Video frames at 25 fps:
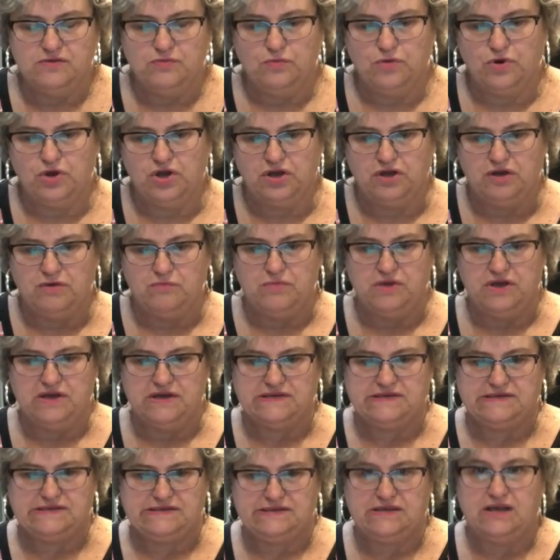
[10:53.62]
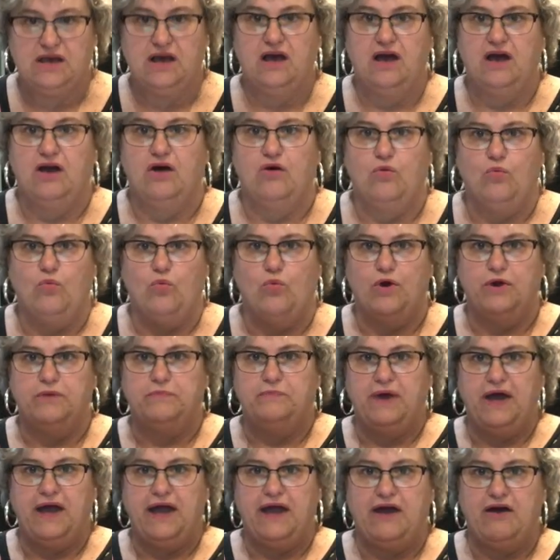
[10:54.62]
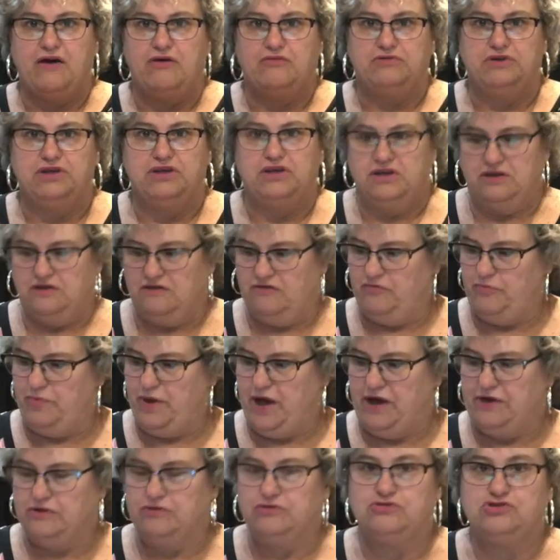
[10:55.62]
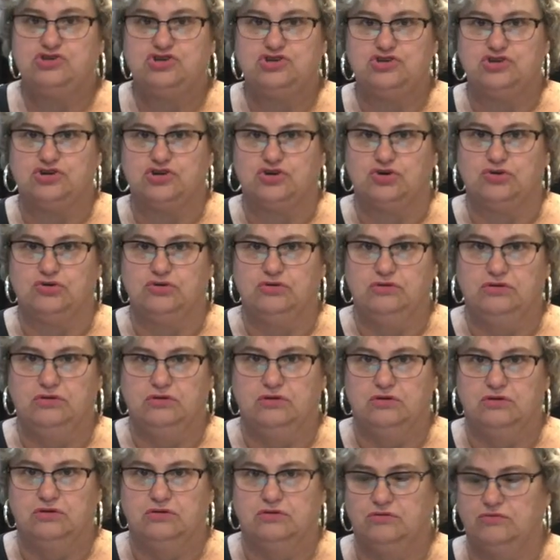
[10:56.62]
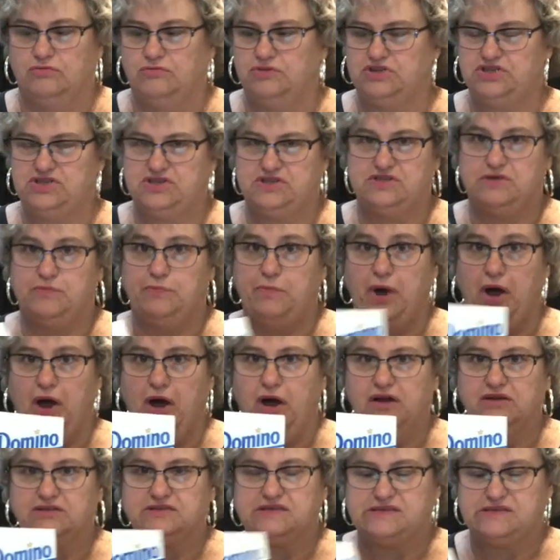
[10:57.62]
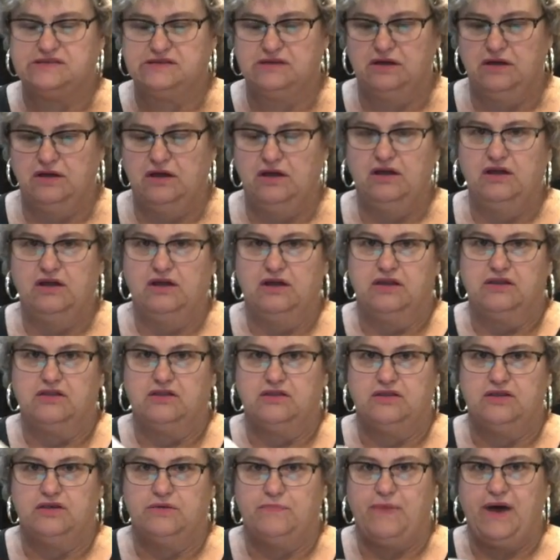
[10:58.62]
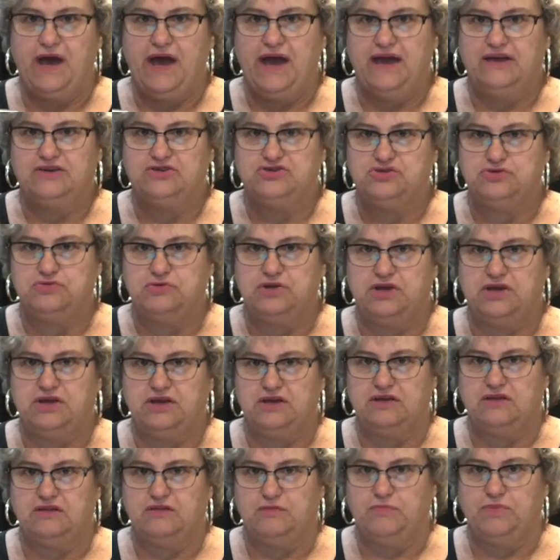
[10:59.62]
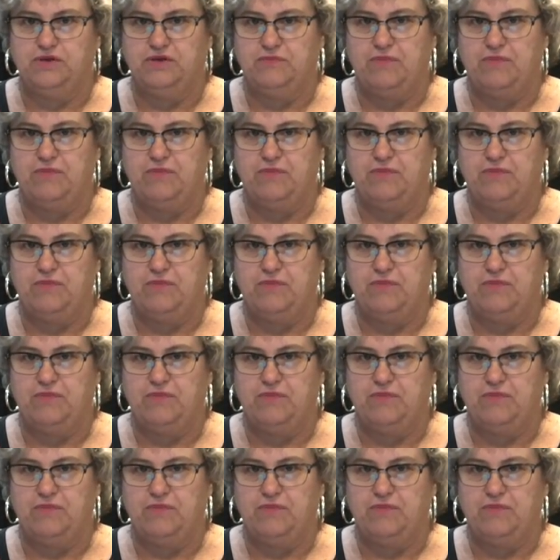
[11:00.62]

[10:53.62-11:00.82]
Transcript: we're going to mix 1 pound of powdered sugar, which is a box. The bags you get, the big